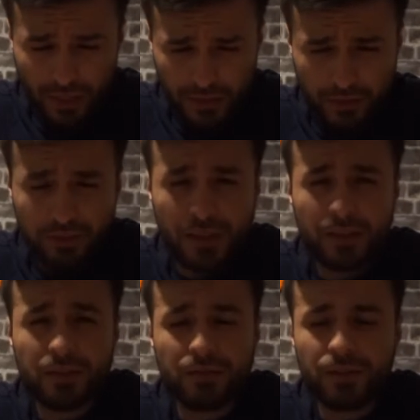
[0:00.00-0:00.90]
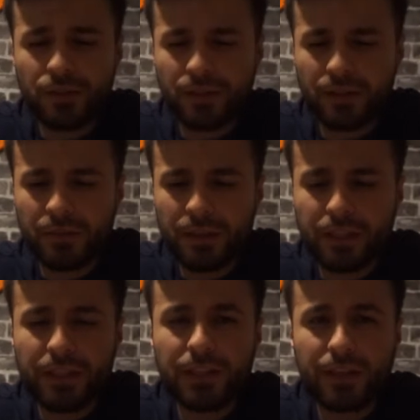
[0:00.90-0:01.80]
So I feel like in the future you're going to be
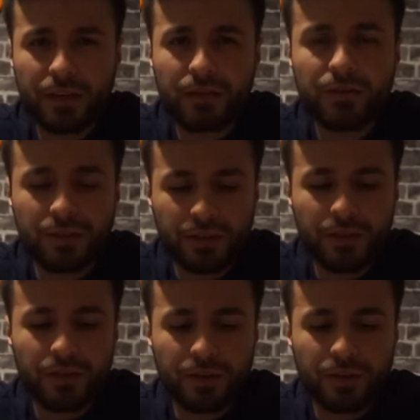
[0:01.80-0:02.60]
changing kind of your